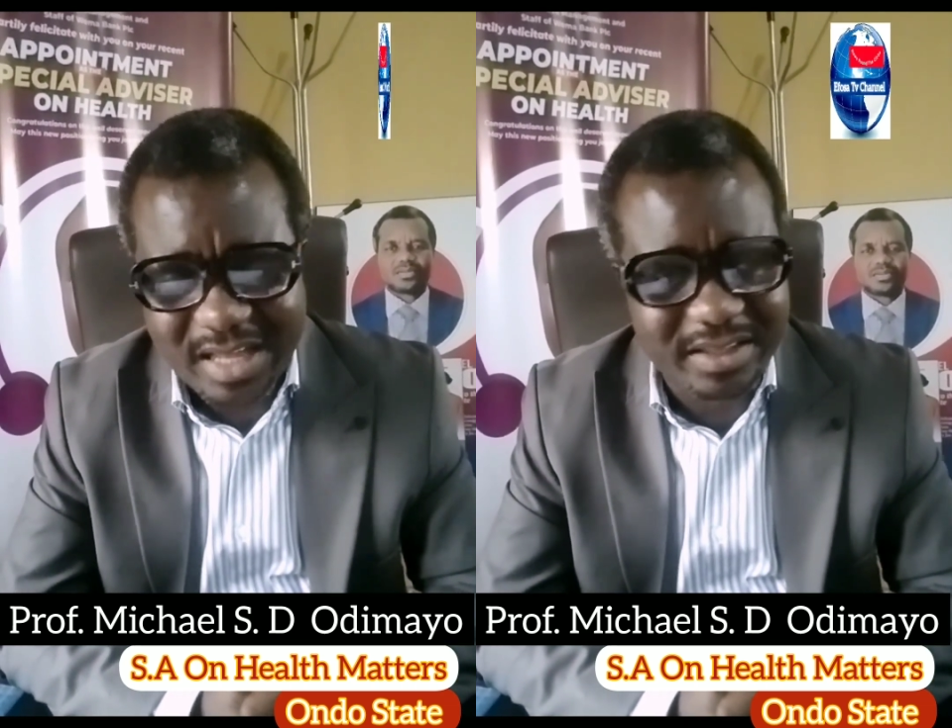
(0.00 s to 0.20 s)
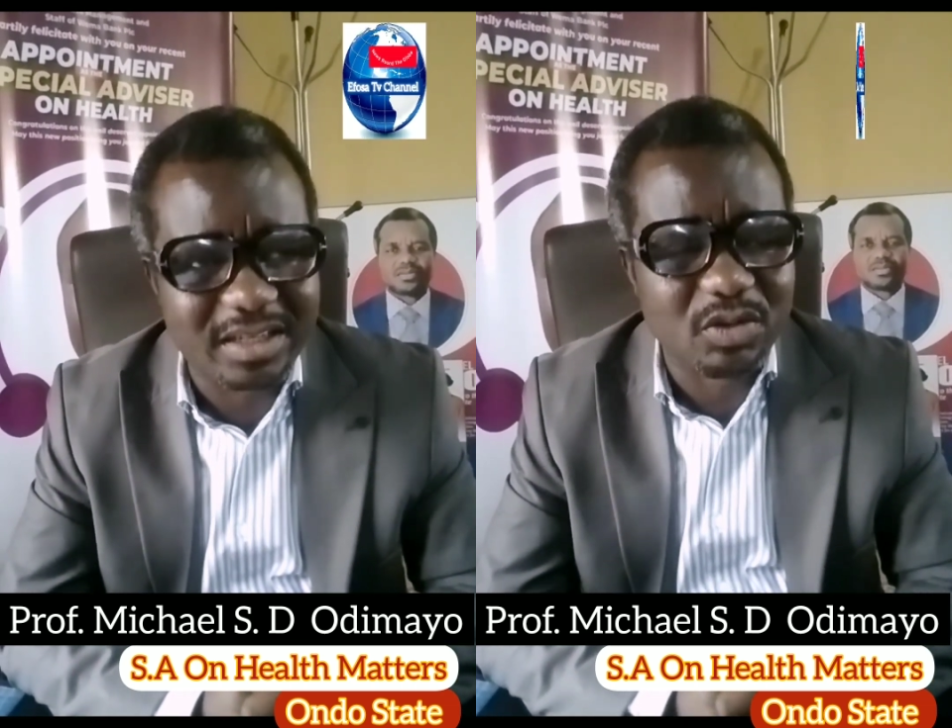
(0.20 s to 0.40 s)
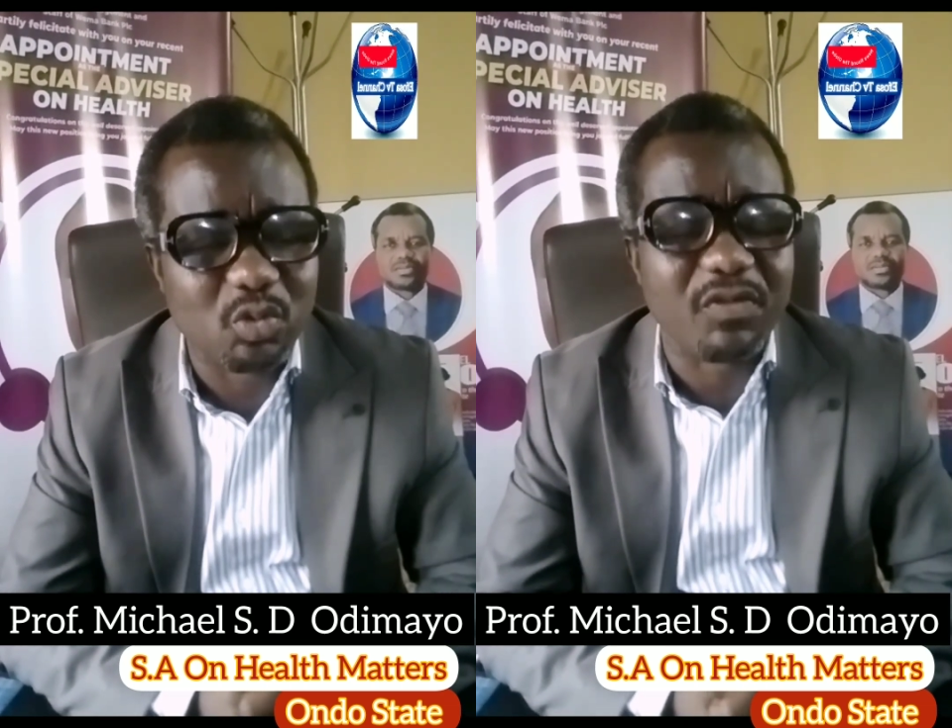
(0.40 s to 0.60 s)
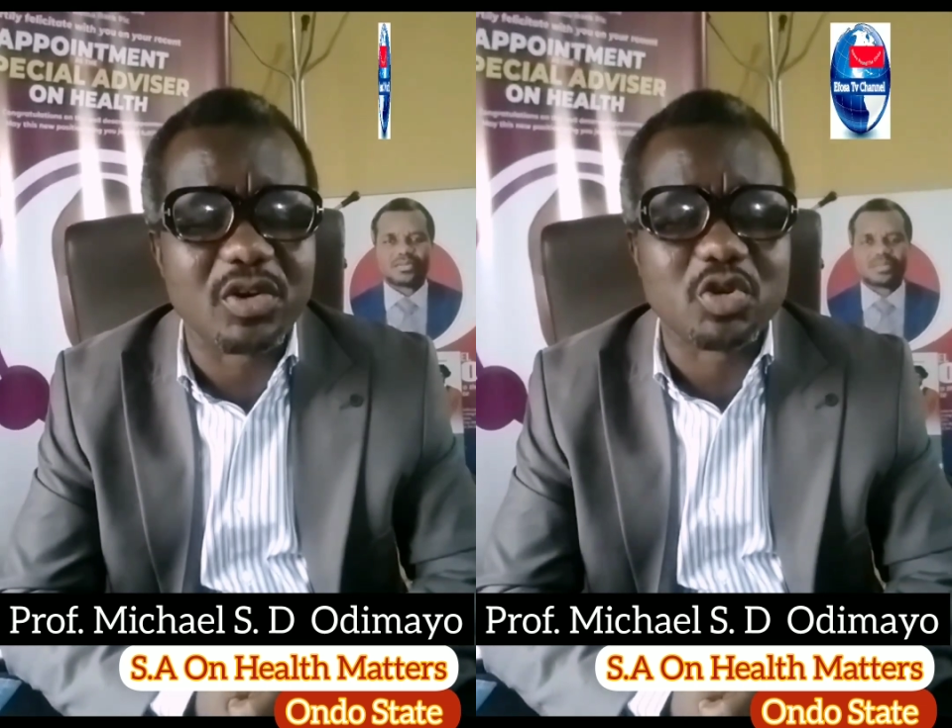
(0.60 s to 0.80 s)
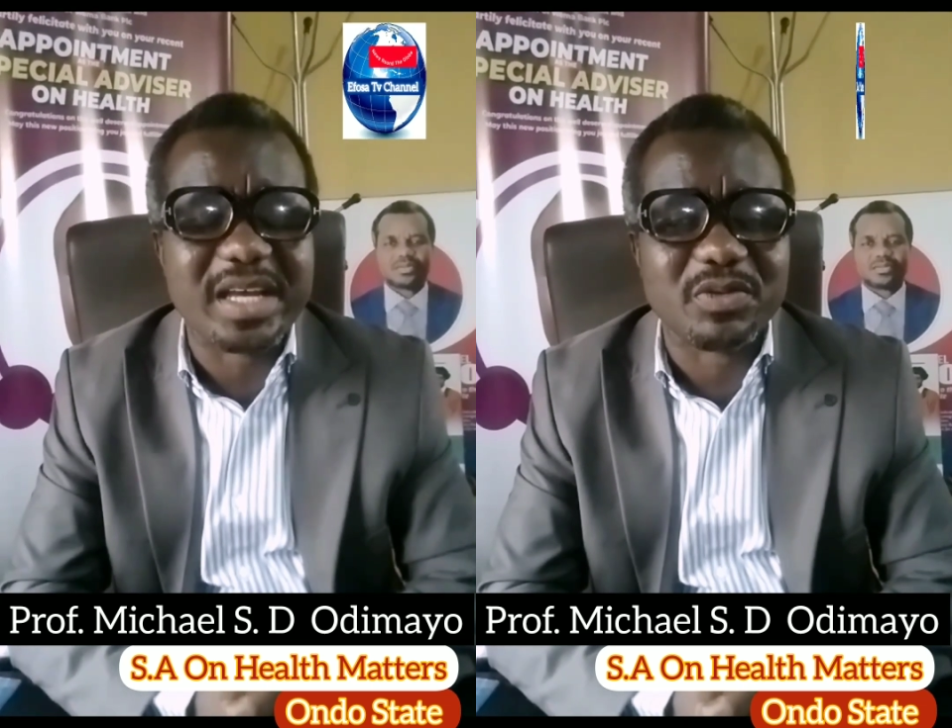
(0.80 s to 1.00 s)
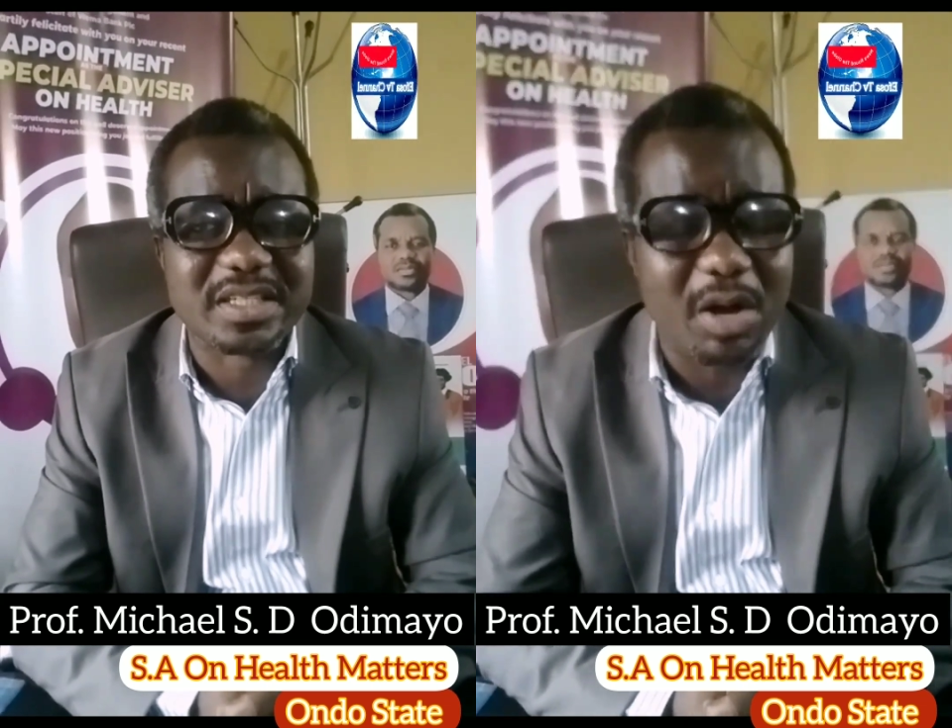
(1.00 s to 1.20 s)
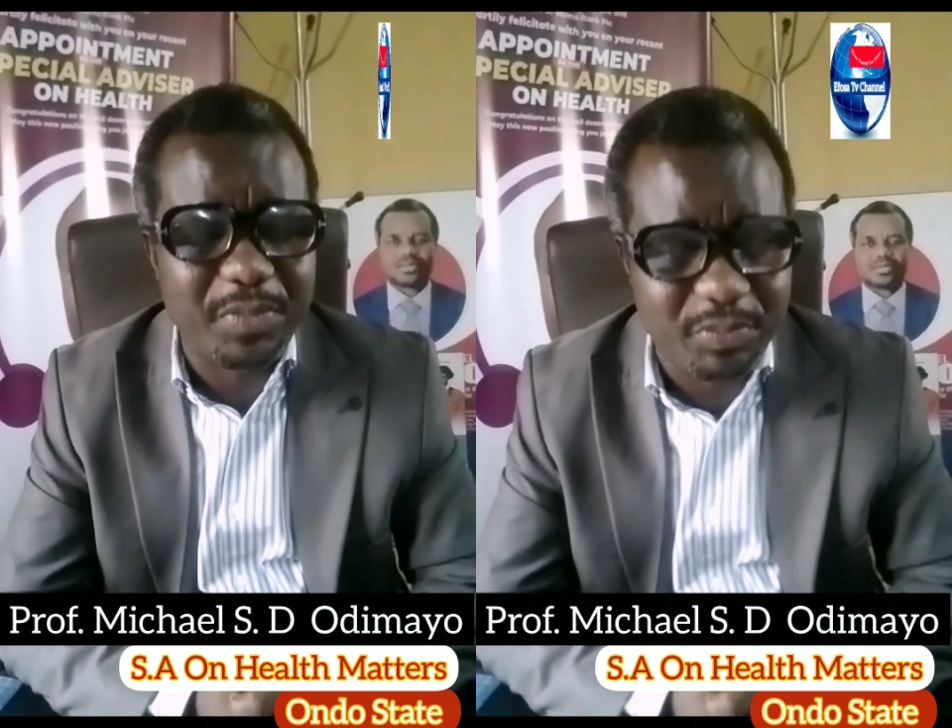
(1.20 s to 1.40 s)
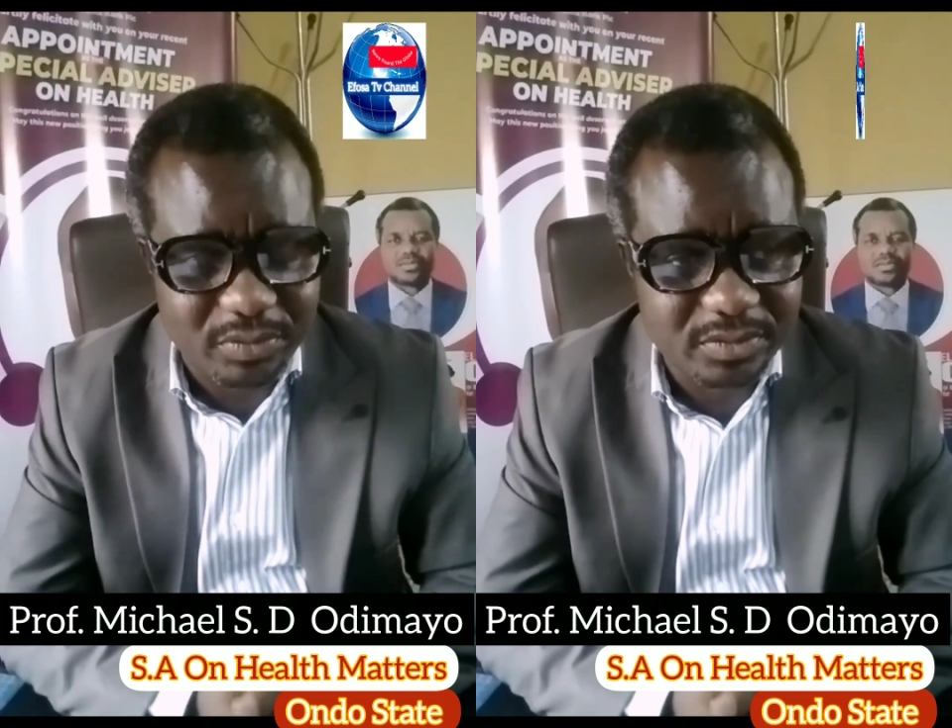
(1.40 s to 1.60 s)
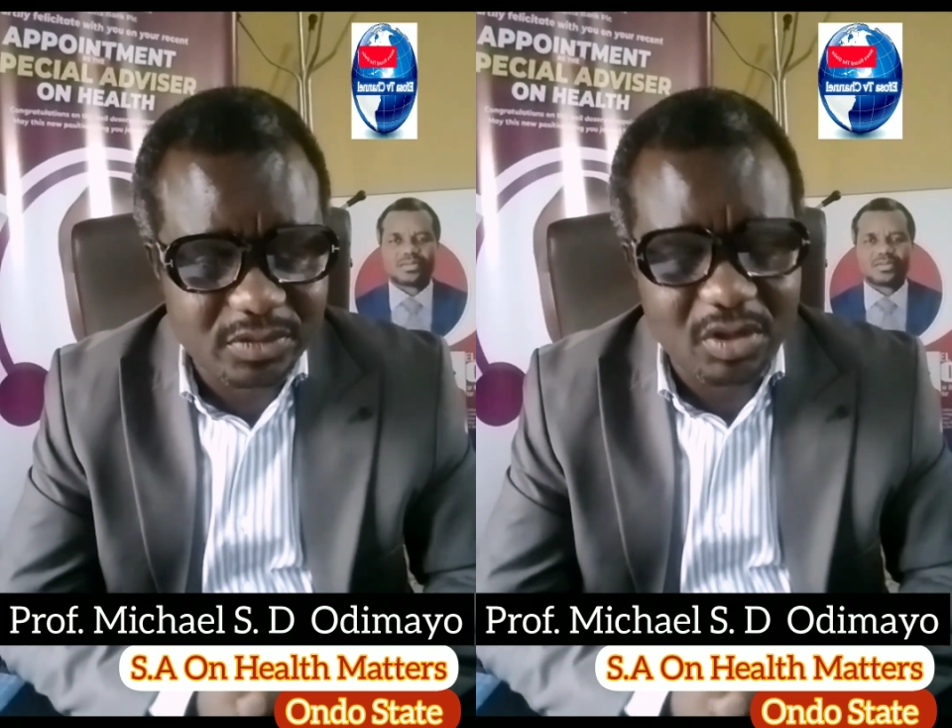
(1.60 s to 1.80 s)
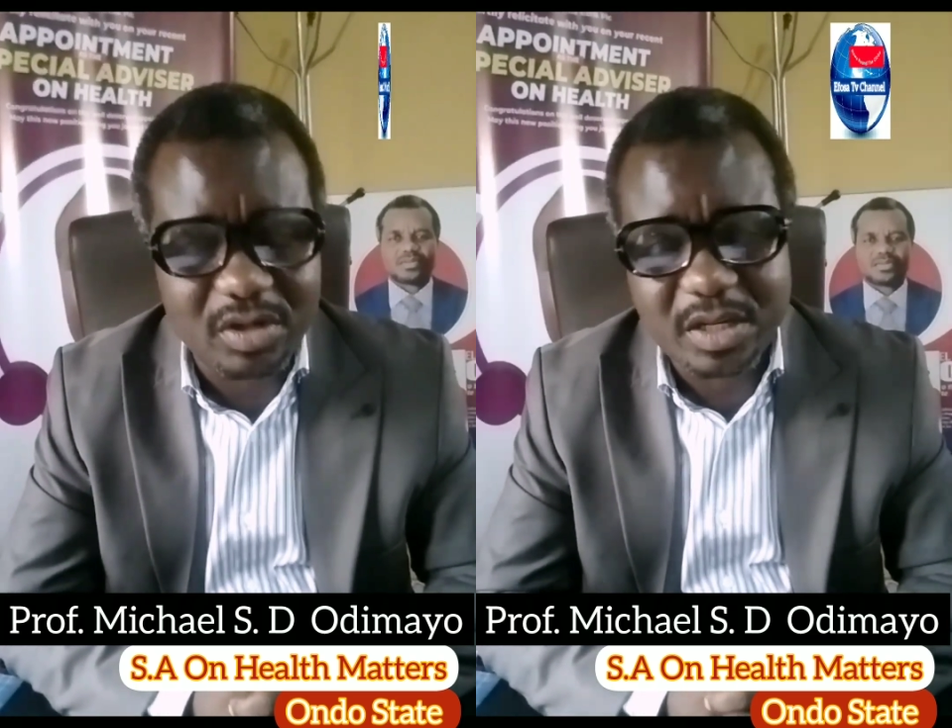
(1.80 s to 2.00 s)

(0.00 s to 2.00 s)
We have also been educating our people